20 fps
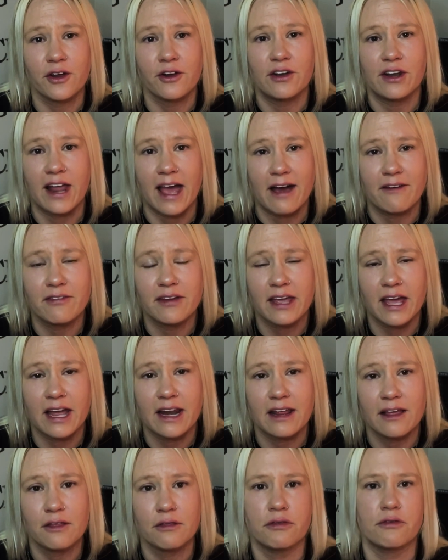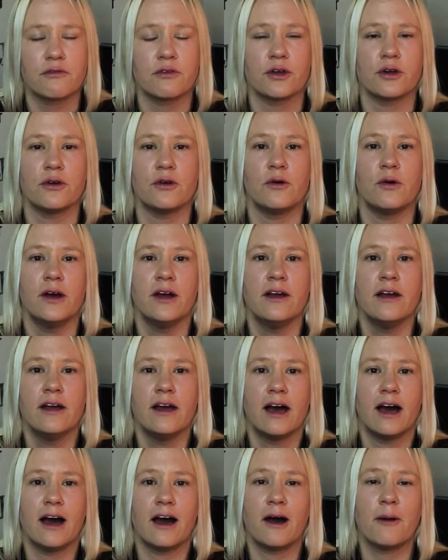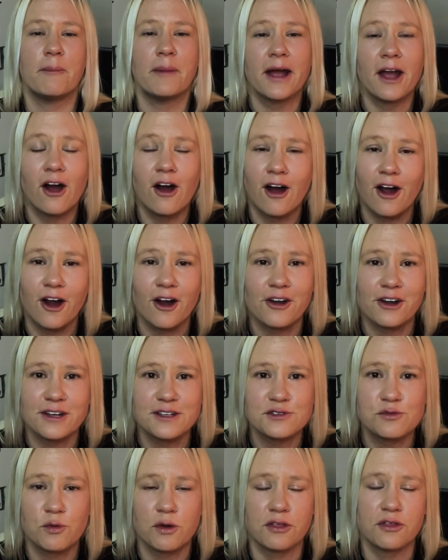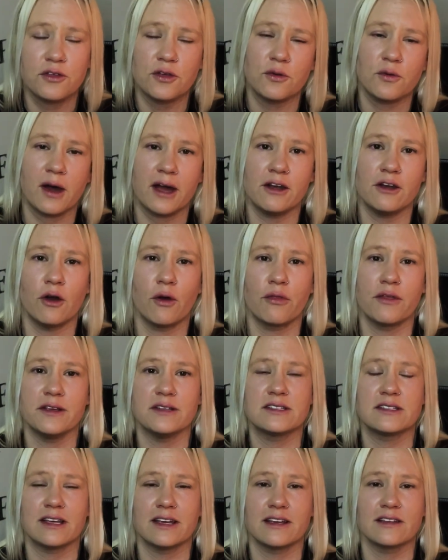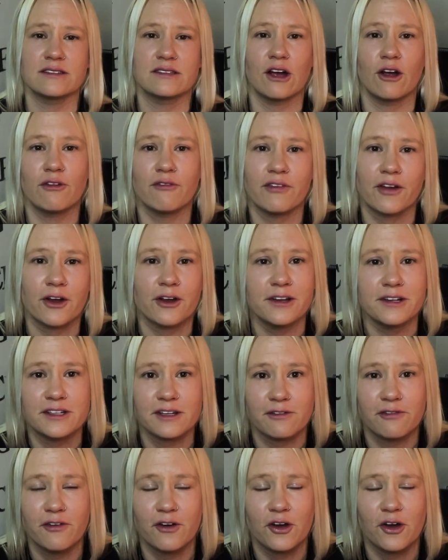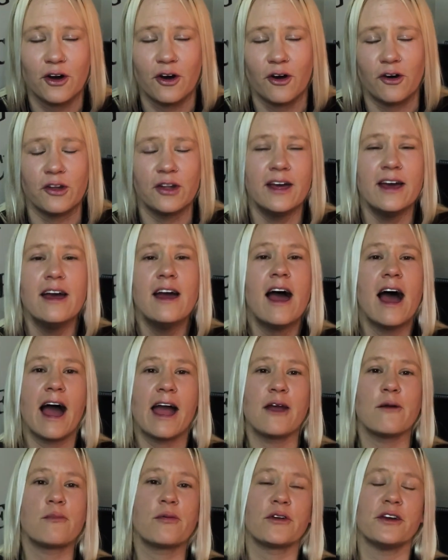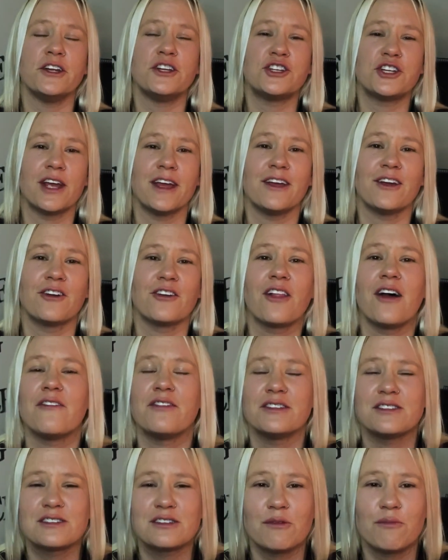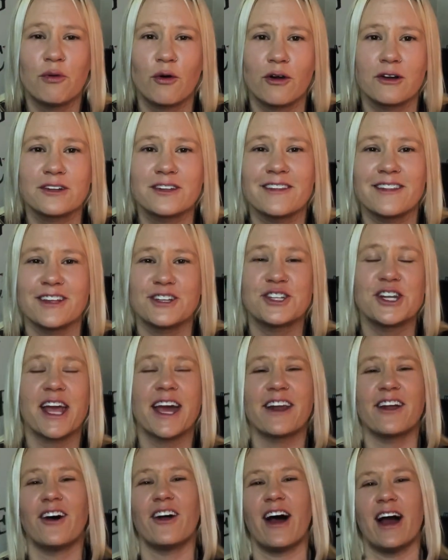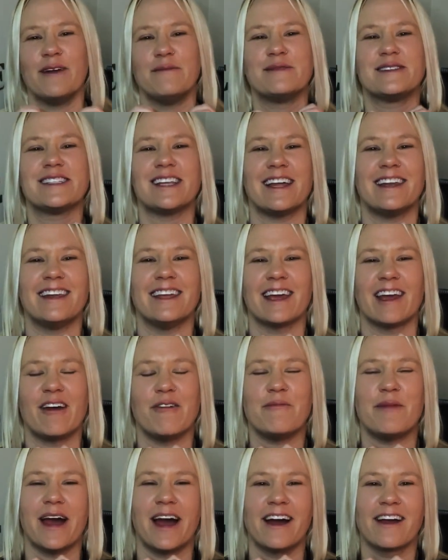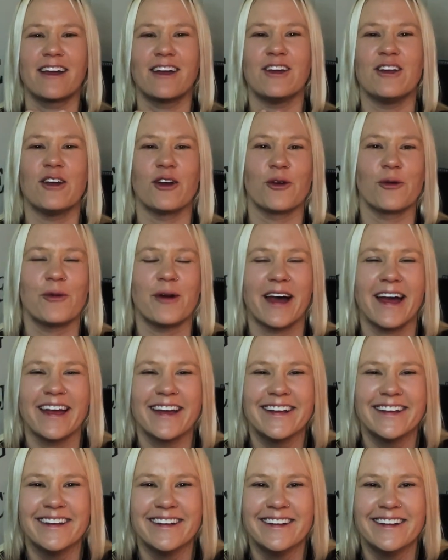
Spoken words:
you're navigating through. My heart is with you. I know these things are very difficult. I appreciate your love and support to the channel. I'm sending it back your way.